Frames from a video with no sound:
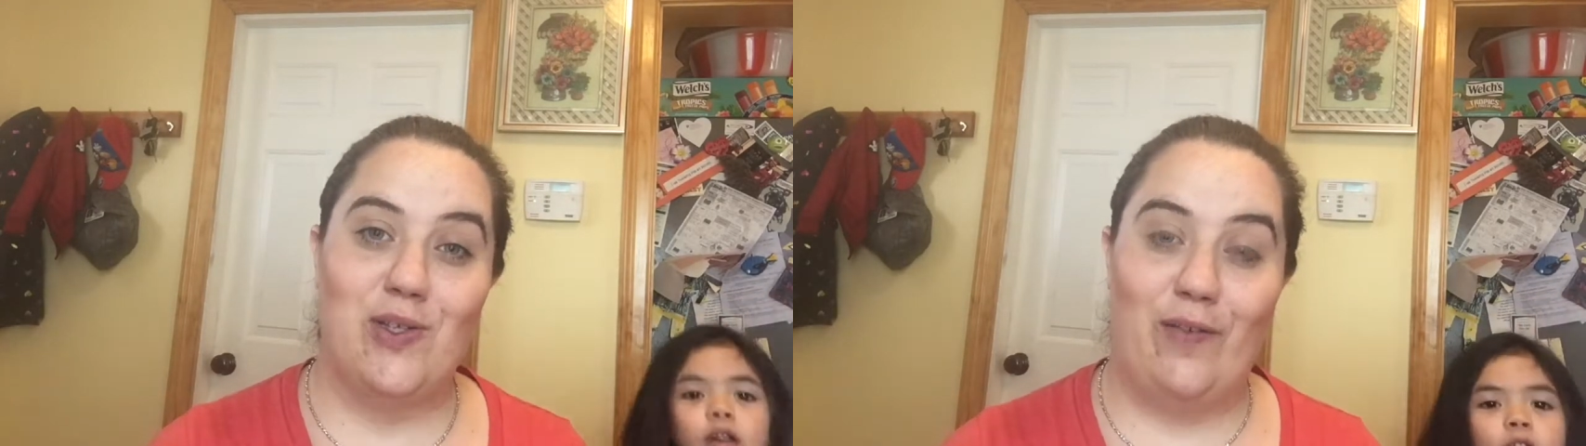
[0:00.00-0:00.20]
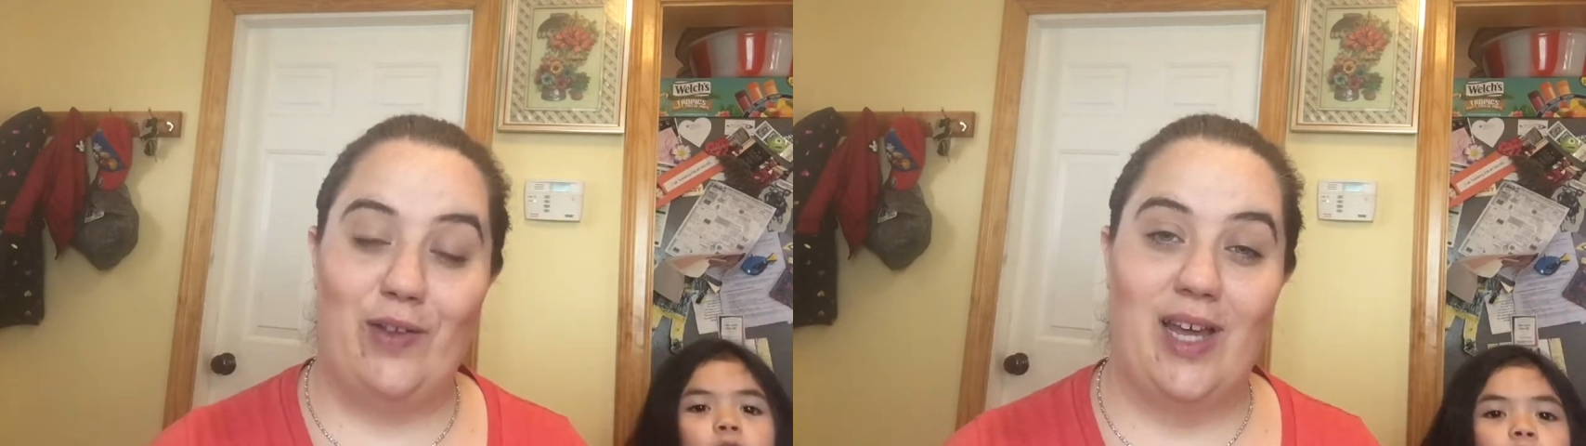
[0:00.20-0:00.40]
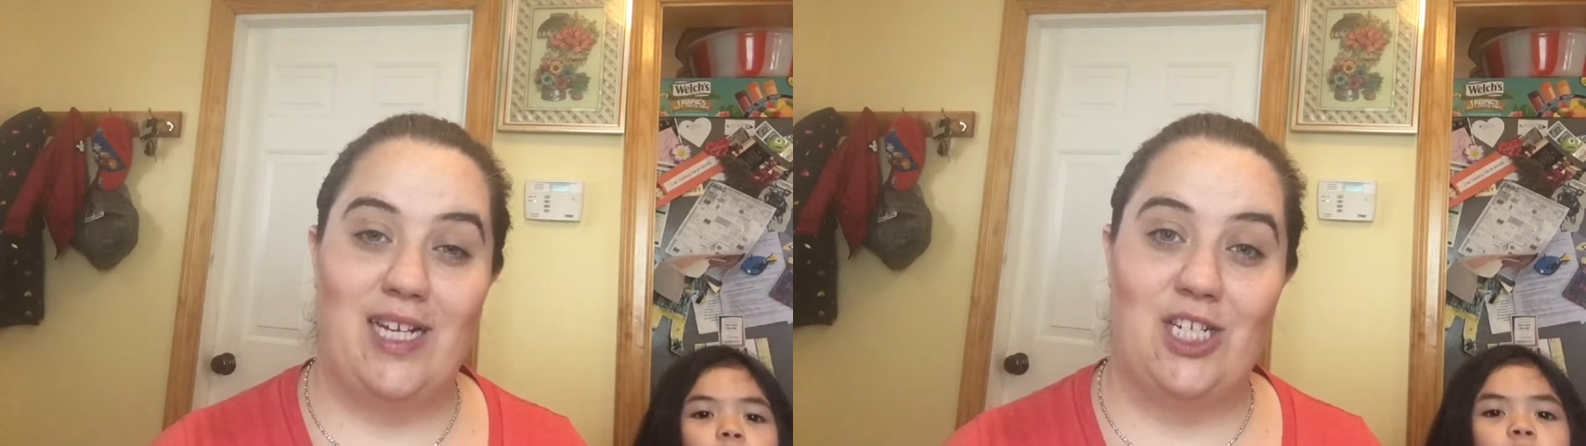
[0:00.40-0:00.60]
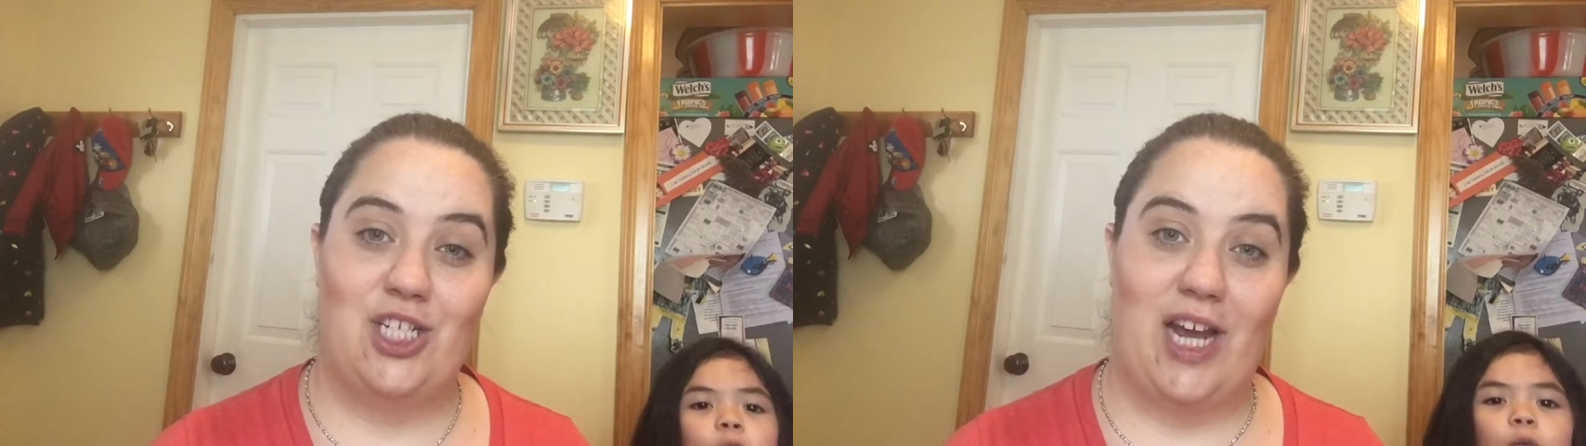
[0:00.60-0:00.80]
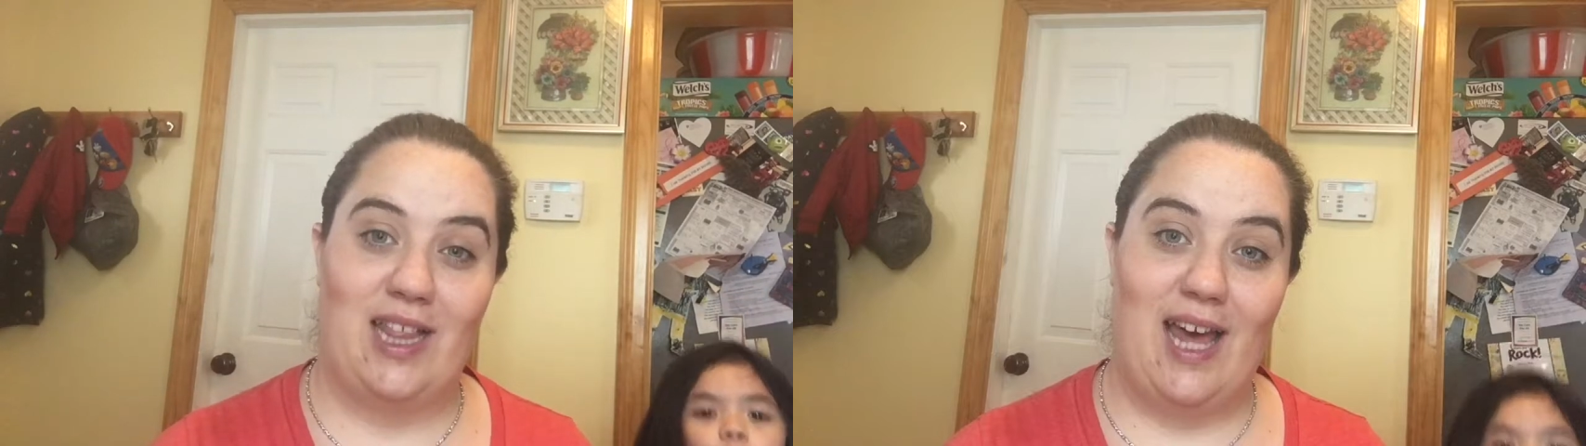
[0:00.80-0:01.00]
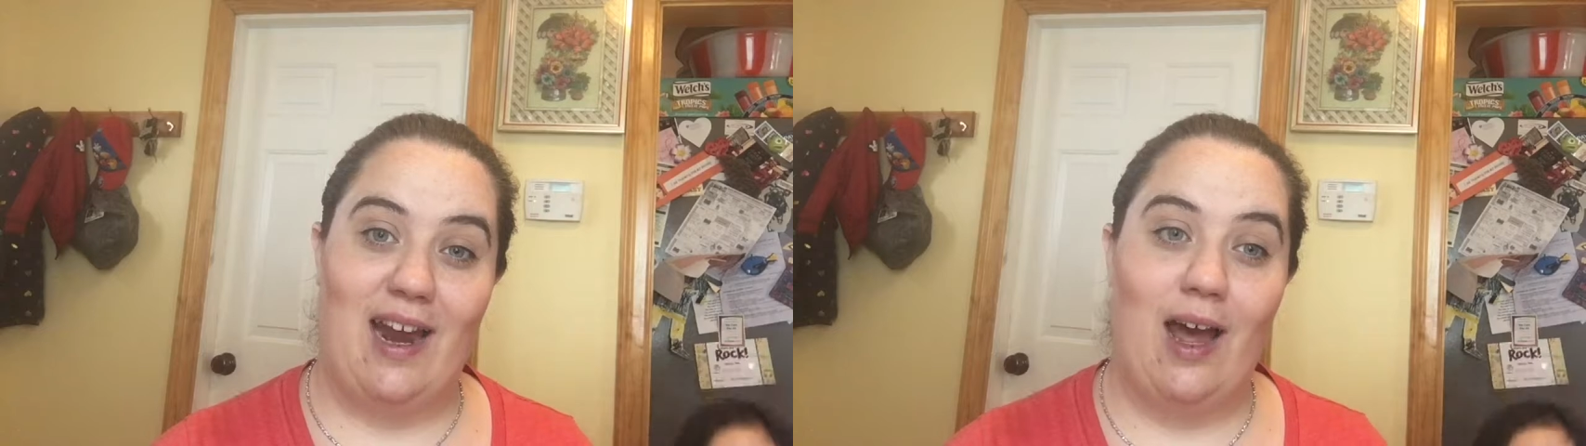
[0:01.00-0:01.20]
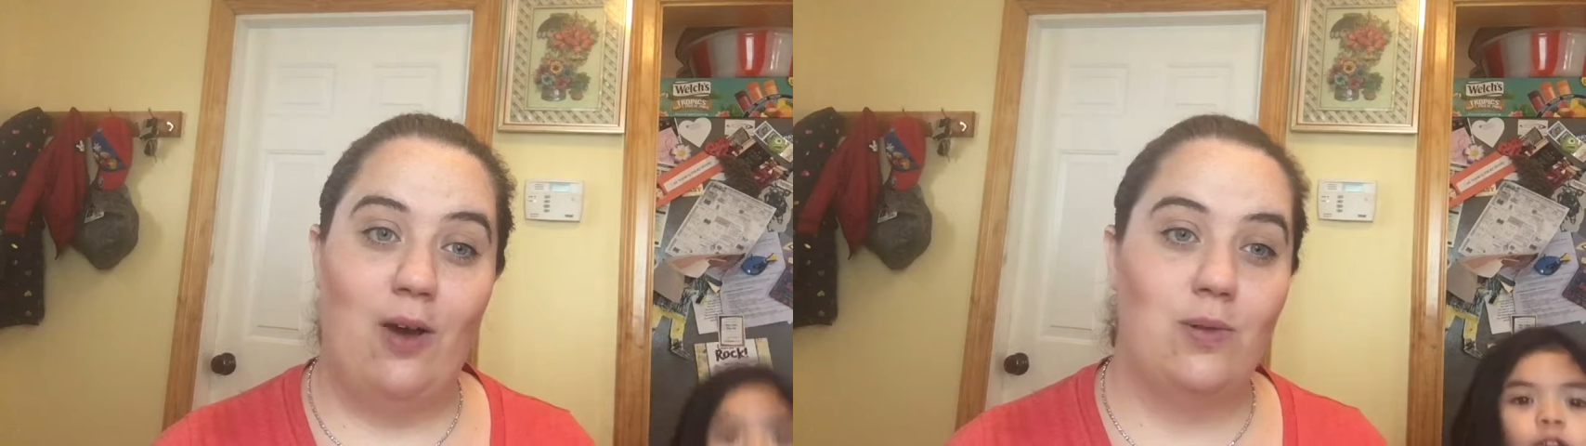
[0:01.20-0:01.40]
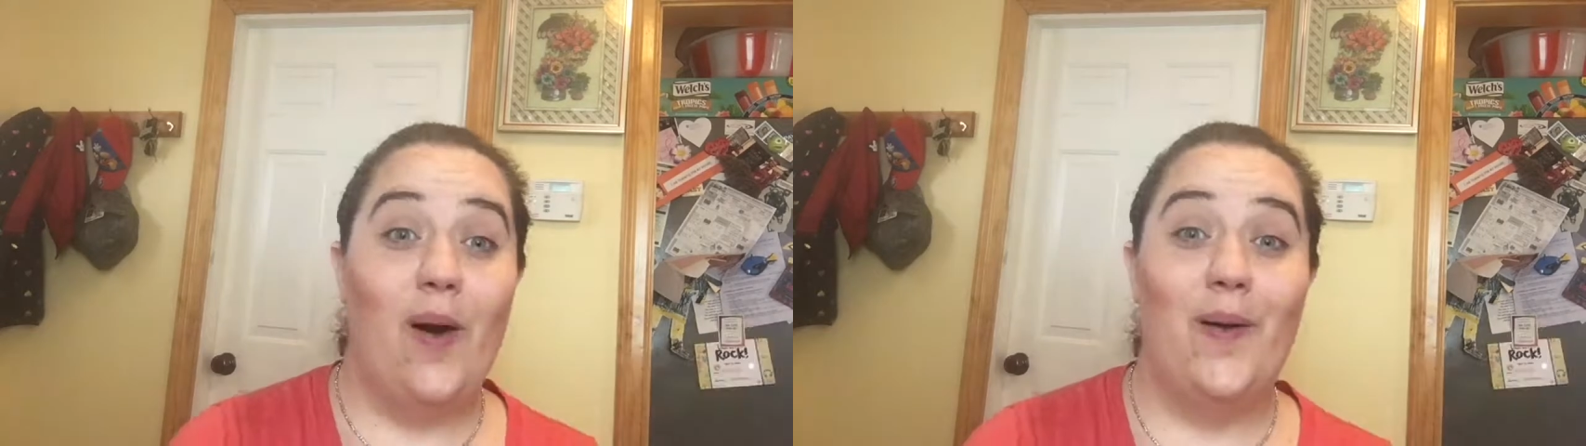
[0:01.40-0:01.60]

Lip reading: so if you'd like to check that out.